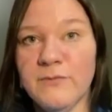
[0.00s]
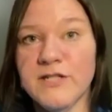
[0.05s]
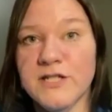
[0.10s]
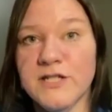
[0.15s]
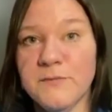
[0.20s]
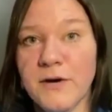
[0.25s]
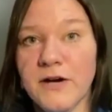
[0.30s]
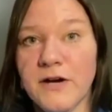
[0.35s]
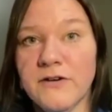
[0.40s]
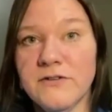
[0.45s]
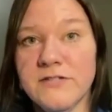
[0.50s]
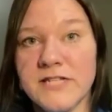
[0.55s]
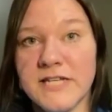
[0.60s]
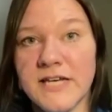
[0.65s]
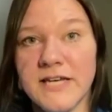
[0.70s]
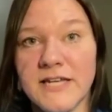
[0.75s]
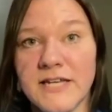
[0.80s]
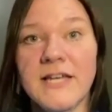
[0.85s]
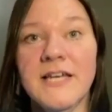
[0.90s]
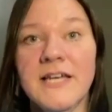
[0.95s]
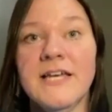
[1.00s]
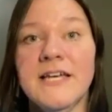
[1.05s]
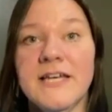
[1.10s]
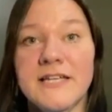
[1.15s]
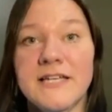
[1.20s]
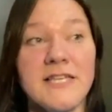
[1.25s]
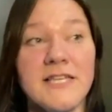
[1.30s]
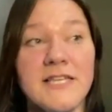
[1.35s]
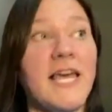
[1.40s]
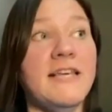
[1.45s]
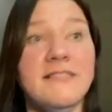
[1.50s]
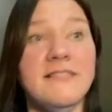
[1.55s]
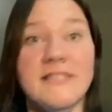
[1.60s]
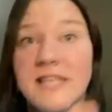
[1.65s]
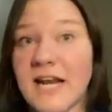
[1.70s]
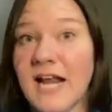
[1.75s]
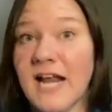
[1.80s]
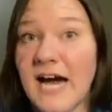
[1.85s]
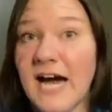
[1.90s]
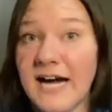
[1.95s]
was deposed in is a case
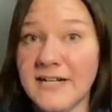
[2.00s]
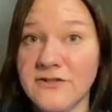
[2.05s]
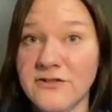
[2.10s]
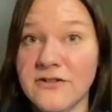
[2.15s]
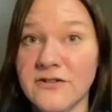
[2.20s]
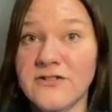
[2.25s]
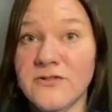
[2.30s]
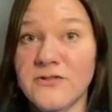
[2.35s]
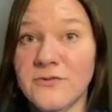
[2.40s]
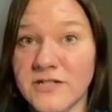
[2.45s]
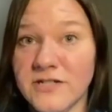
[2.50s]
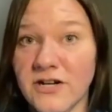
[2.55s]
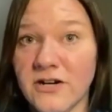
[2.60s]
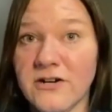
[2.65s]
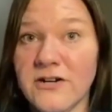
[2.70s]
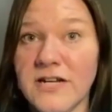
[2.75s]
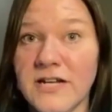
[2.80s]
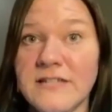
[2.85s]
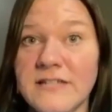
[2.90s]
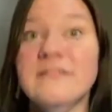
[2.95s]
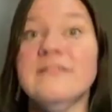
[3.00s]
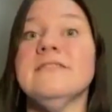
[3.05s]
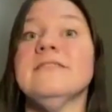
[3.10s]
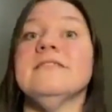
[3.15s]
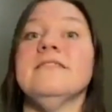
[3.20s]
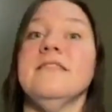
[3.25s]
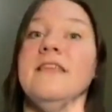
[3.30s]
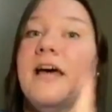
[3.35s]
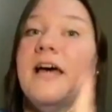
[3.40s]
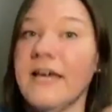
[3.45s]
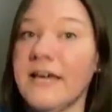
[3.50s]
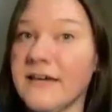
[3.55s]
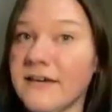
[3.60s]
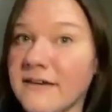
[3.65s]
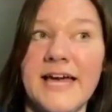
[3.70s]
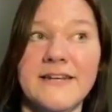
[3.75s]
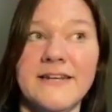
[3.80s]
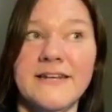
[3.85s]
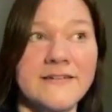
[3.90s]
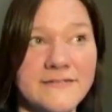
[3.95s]
that I took to attorneys like,
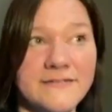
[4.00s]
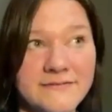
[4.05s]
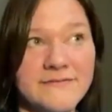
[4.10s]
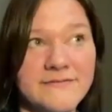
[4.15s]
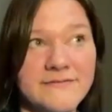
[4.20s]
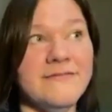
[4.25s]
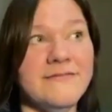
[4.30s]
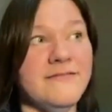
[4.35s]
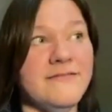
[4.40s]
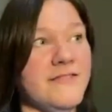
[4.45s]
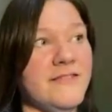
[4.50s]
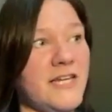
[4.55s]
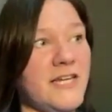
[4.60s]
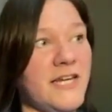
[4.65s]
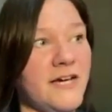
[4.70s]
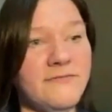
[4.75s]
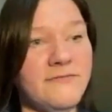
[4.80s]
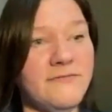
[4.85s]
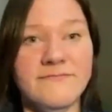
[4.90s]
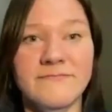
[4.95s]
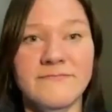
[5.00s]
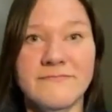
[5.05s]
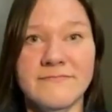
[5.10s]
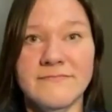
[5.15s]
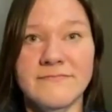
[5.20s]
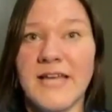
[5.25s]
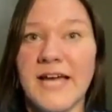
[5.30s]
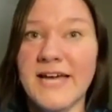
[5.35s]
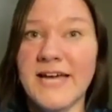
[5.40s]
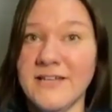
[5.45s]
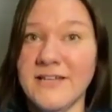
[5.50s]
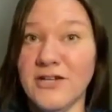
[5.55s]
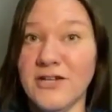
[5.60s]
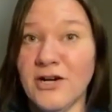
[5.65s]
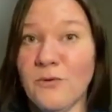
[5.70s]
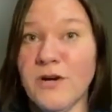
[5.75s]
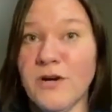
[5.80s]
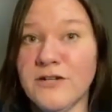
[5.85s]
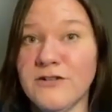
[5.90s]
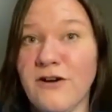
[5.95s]
and you know, hey, you
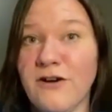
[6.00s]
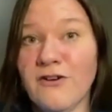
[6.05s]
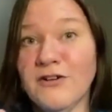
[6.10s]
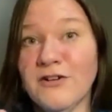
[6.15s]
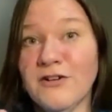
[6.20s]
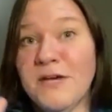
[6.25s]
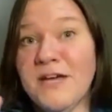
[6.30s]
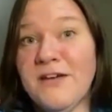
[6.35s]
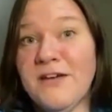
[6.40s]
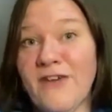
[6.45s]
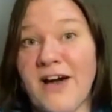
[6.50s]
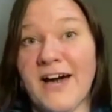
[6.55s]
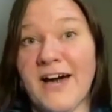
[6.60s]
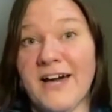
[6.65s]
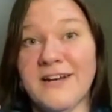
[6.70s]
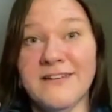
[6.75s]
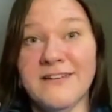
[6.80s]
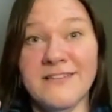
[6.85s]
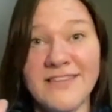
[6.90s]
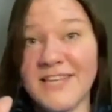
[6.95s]
don't want to talk to me? Fine.